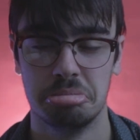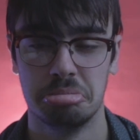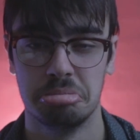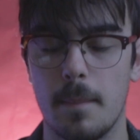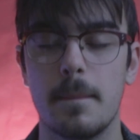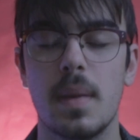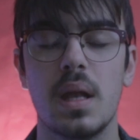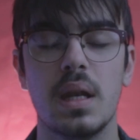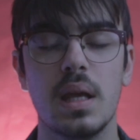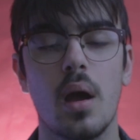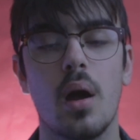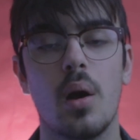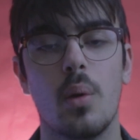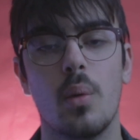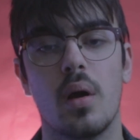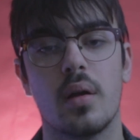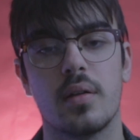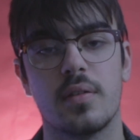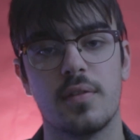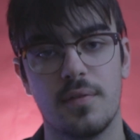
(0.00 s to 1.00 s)
Many
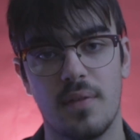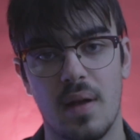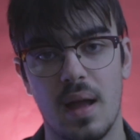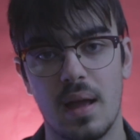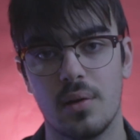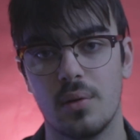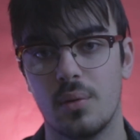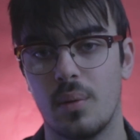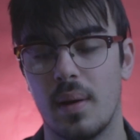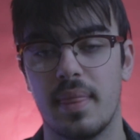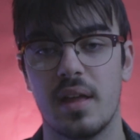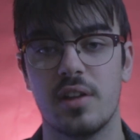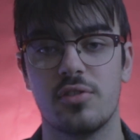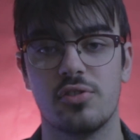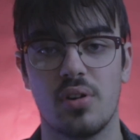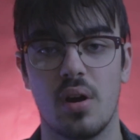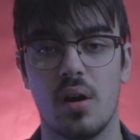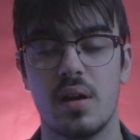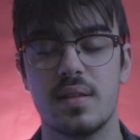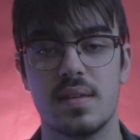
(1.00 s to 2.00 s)
artworks fail when they're
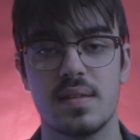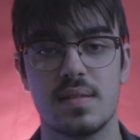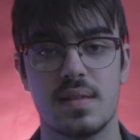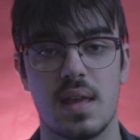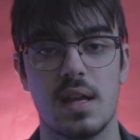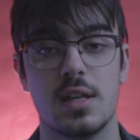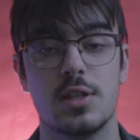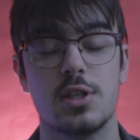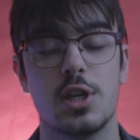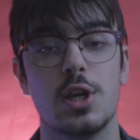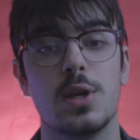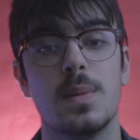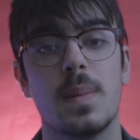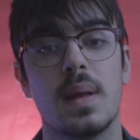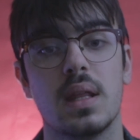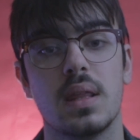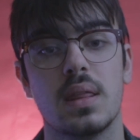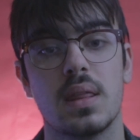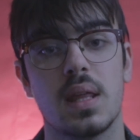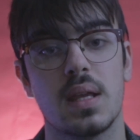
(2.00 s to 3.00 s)
trying to say too
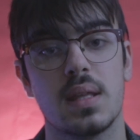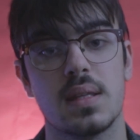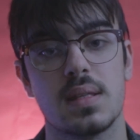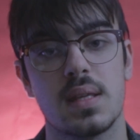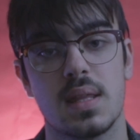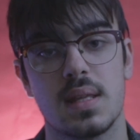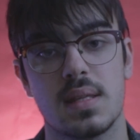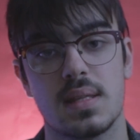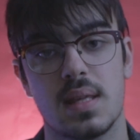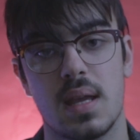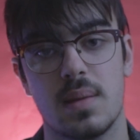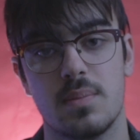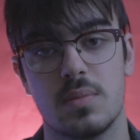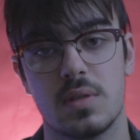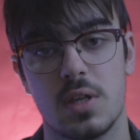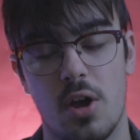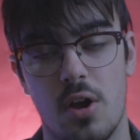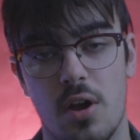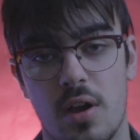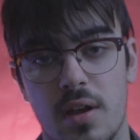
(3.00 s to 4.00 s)
many things at the same
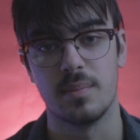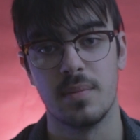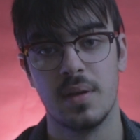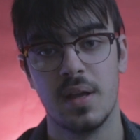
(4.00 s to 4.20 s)
time.